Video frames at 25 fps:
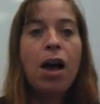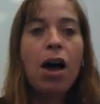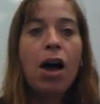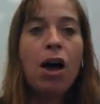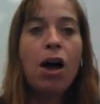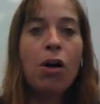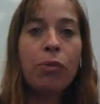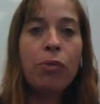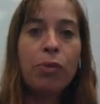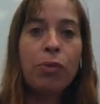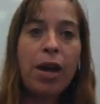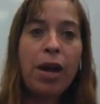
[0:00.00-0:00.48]

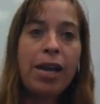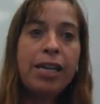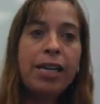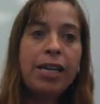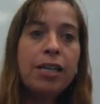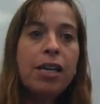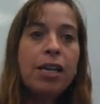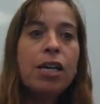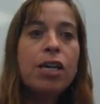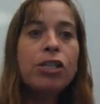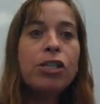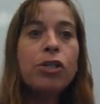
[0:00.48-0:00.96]
All right,
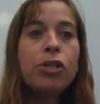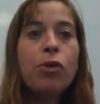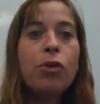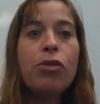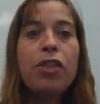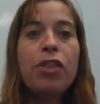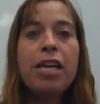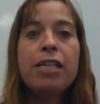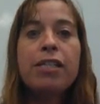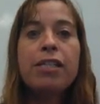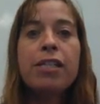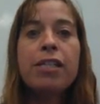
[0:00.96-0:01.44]
so
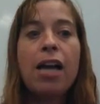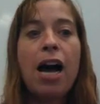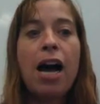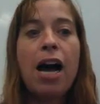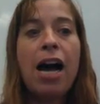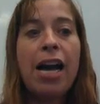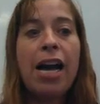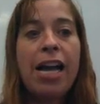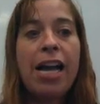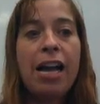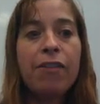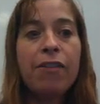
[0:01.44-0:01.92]
things that
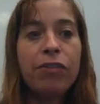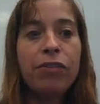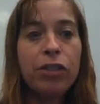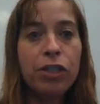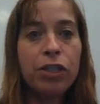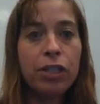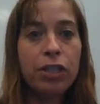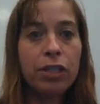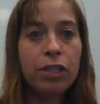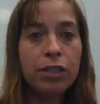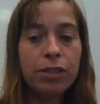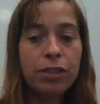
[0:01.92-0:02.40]
I have
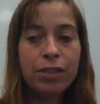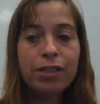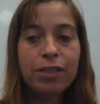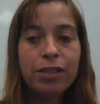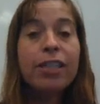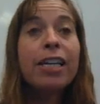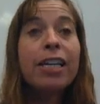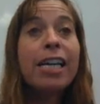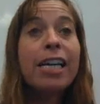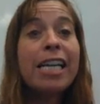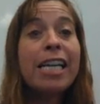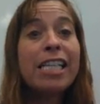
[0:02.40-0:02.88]
learned
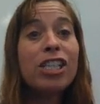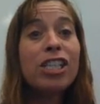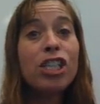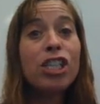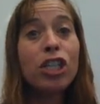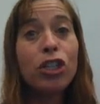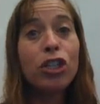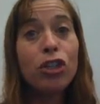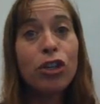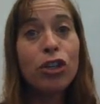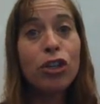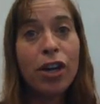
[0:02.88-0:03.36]
is to
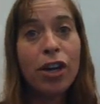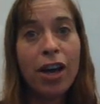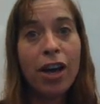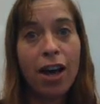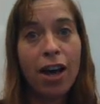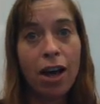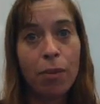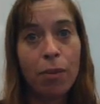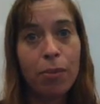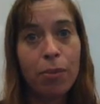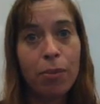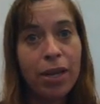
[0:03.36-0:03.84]
look
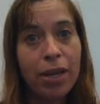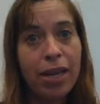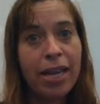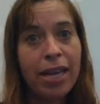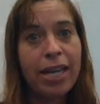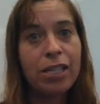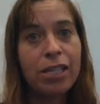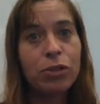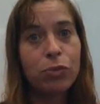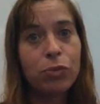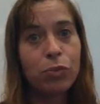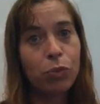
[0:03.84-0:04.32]
up.
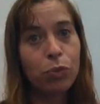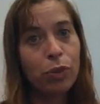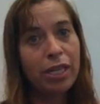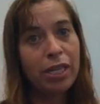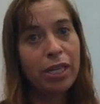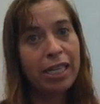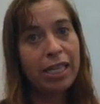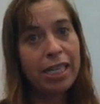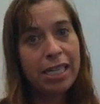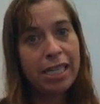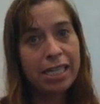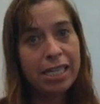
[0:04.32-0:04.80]
It's
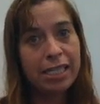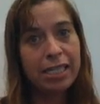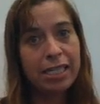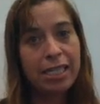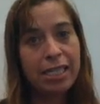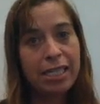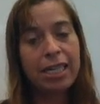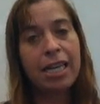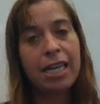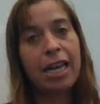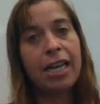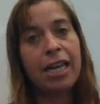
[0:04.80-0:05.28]
really easy
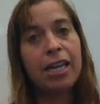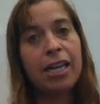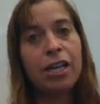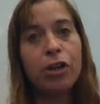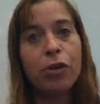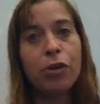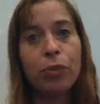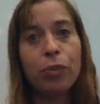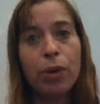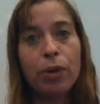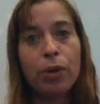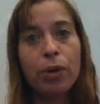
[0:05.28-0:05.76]
to get
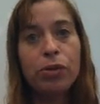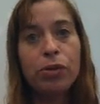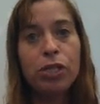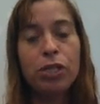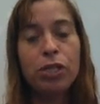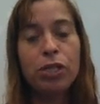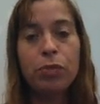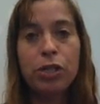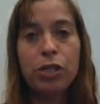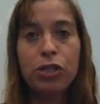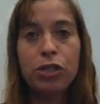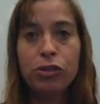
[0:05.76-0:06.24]
engrossed
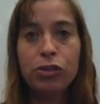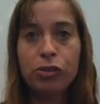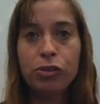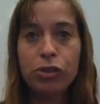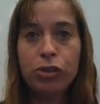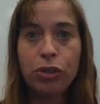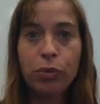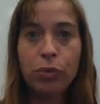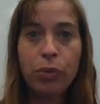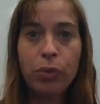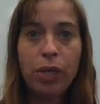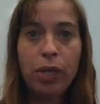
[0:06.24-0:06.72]
in what you're
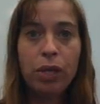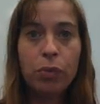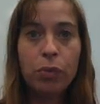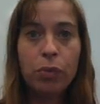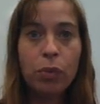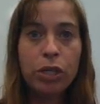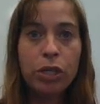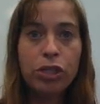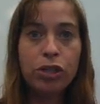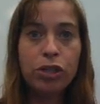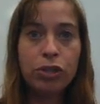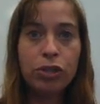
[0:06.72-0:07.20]
doing and
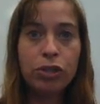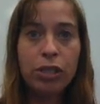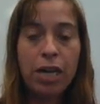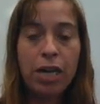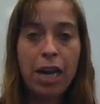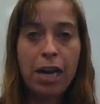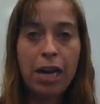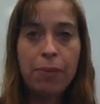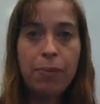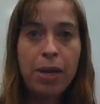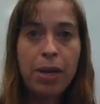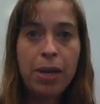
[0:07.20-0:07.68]
what you're
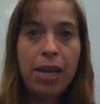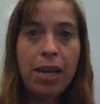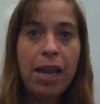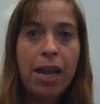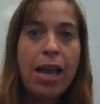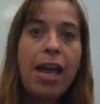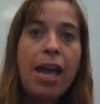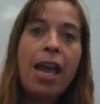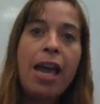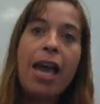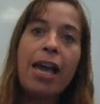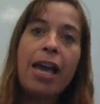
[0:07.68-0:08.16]
typing,
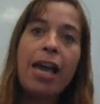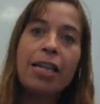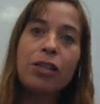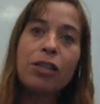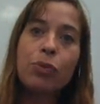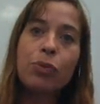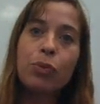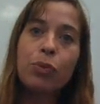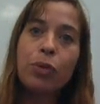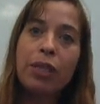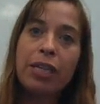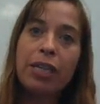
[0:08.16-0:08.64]
and
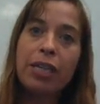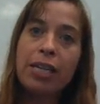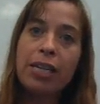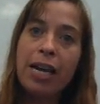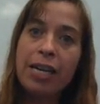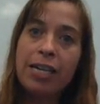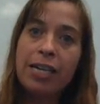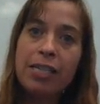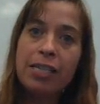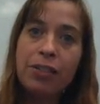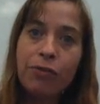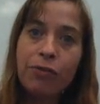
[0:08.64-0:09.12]
it's really
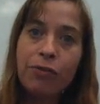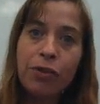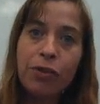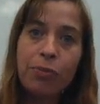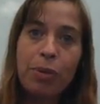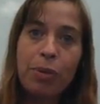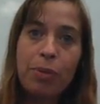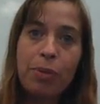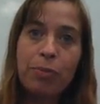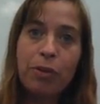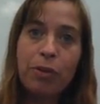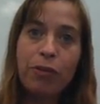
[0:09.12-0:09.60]
nice for
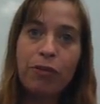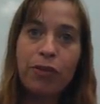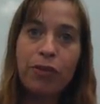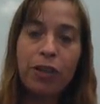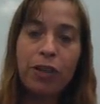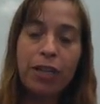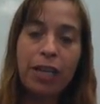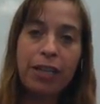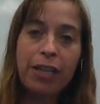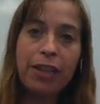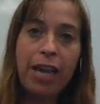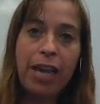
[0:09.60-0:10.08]
people to feel
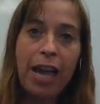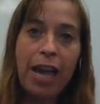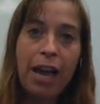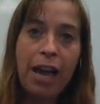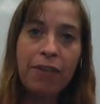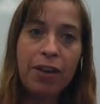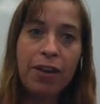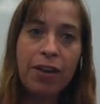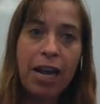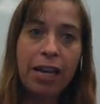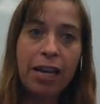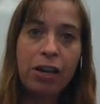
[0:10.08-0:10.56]
like they have
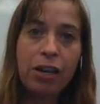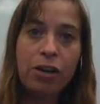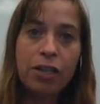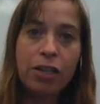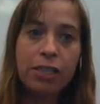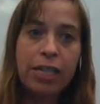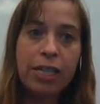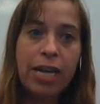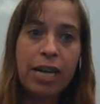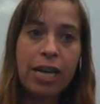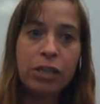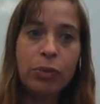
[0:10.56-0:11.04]
eye
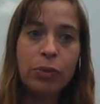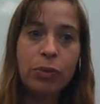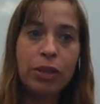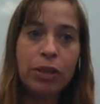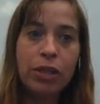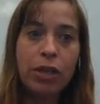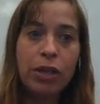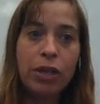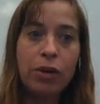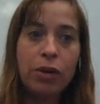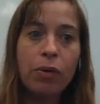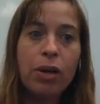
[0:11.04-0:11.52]
contact with
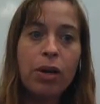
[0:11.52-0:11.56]
you.